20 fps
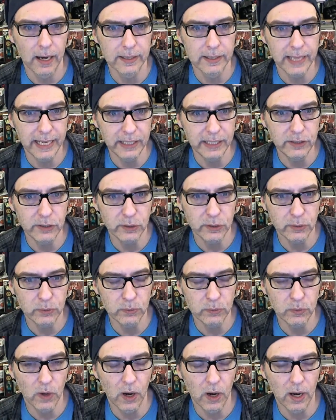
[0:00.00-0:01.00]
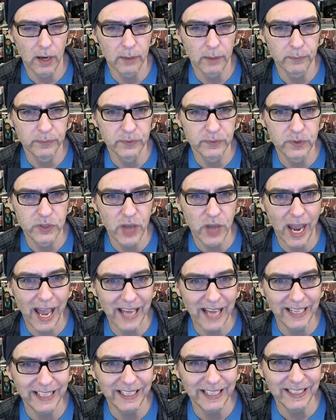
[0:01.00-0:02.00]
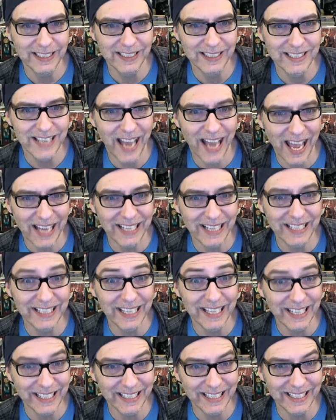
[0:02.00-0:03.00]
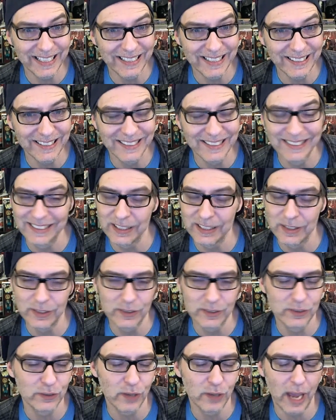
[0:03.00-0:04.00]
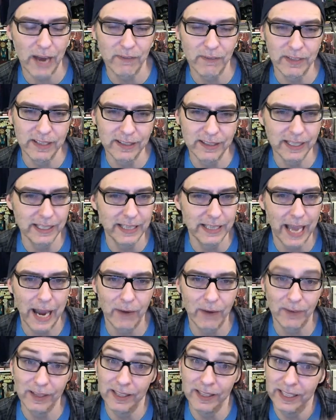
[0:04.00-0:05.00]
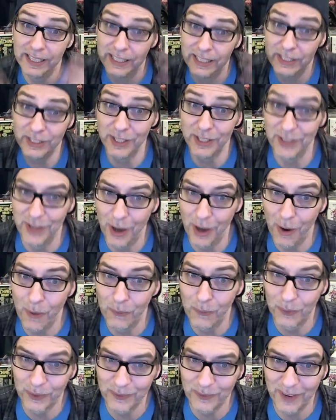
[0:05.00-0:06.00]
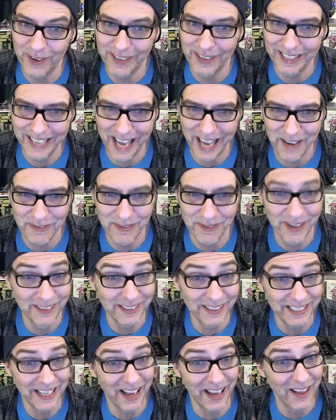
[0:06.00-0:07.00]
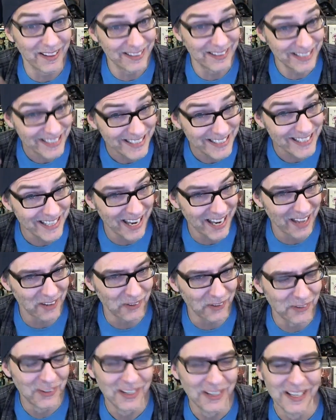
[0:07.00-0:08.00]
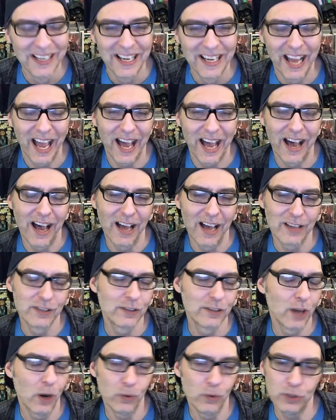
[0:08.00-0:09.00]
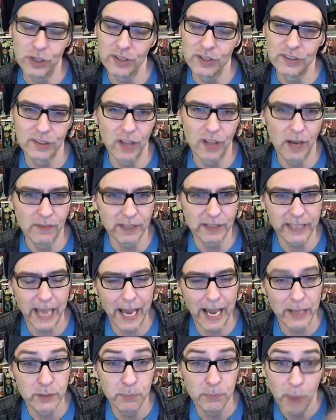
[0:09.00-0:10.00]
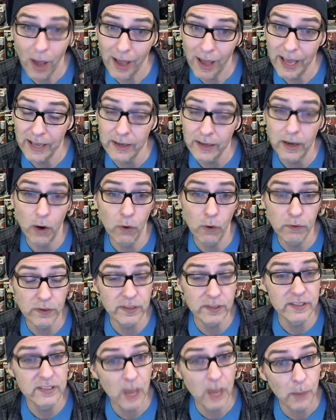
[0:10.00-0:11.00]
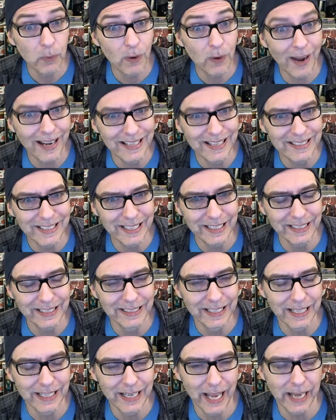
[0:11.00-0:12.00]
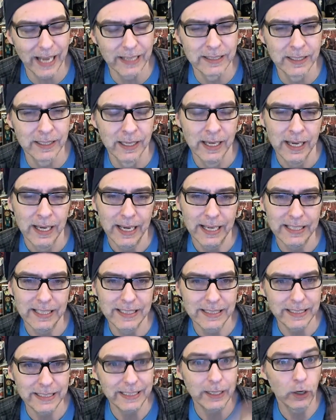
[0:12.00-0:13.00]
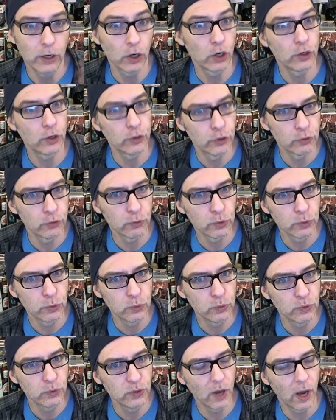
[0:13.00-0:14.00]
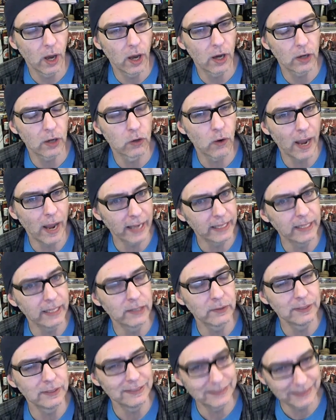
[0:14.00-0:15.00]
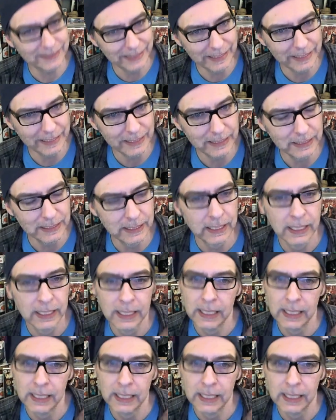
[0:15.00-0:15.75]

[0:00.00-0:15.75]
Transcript: They do chatty kitties, everything cat related. You know, we're very cat friendly on this channel. So just love a cat. But over the summer, I did connect and see her through Kraken Christine